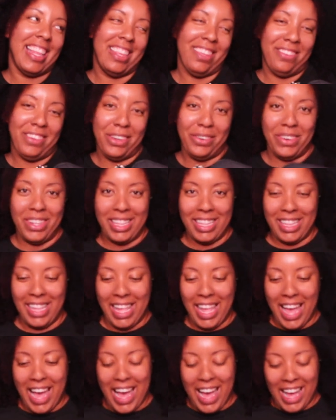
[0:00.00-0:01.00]
Olivia wants to
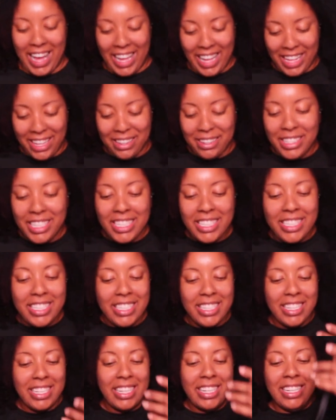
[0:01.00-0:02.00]
say hi.
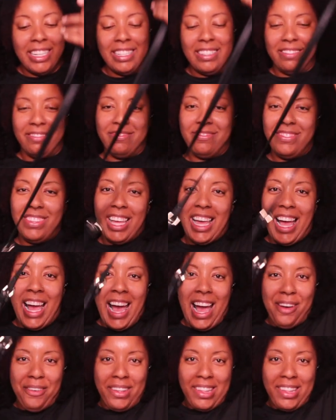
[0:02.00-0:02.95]
I